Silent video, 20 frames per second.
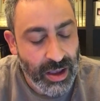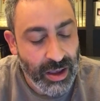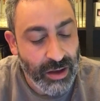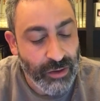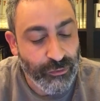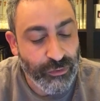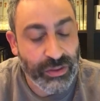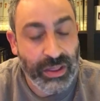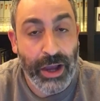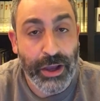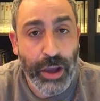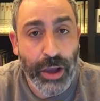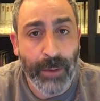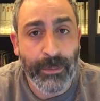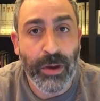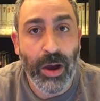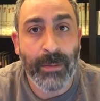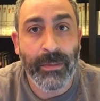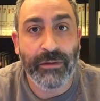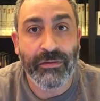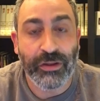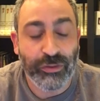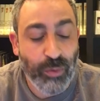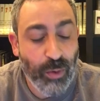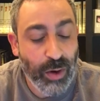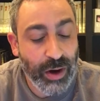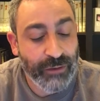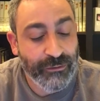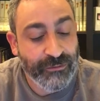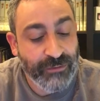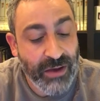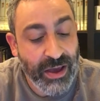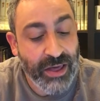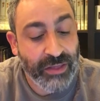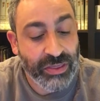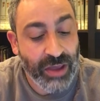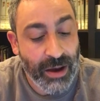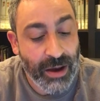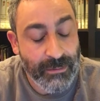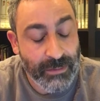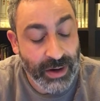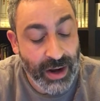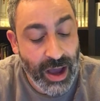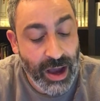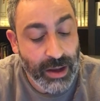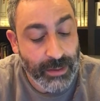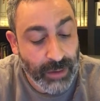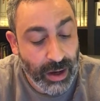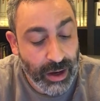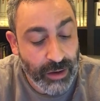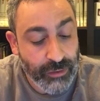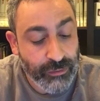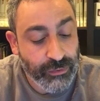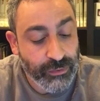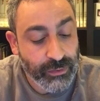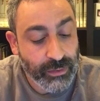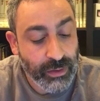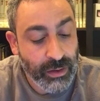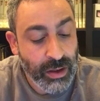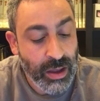For the Hayom of the 25th of Menachem Av,